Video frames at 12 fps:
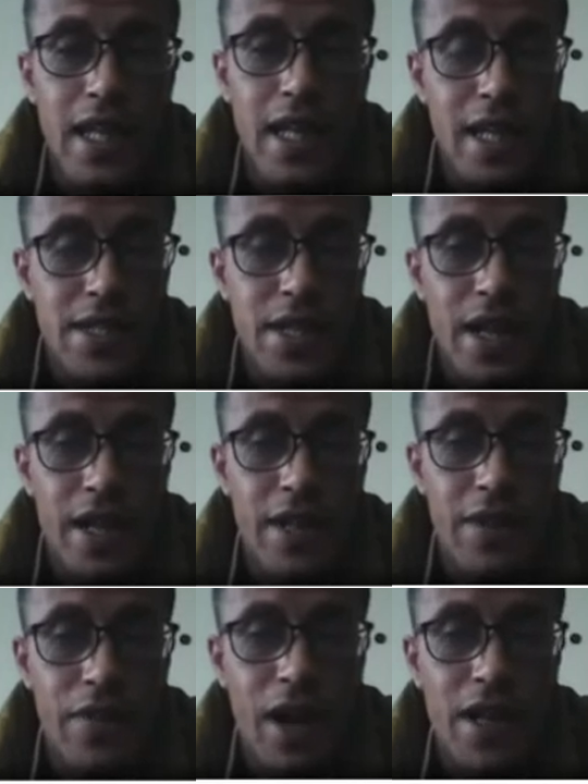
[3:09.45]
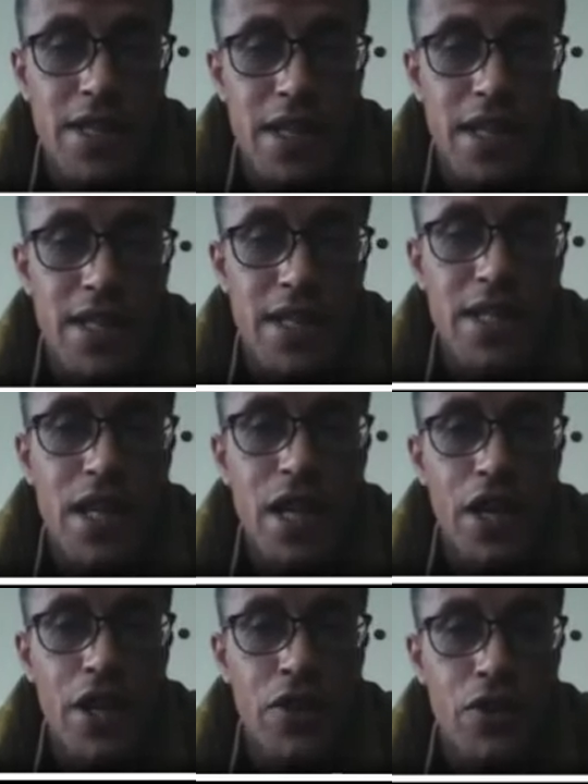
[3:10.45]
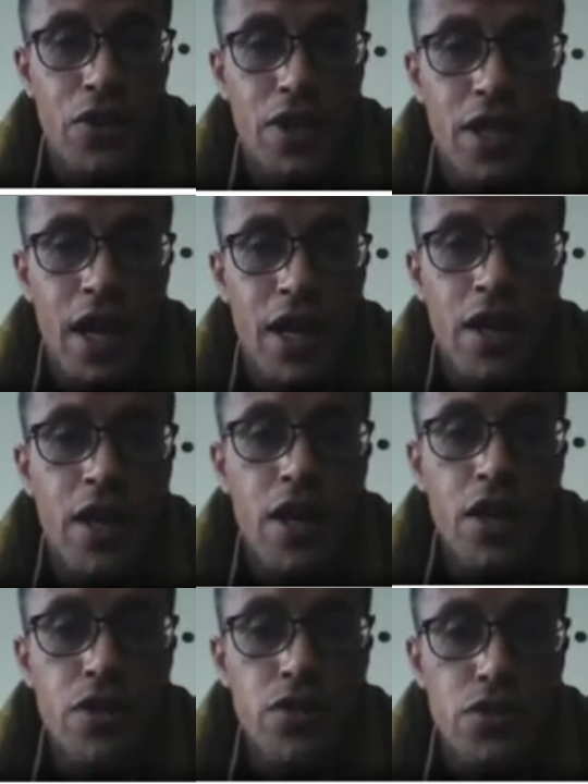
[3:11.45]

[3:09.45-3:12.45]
literary devices in order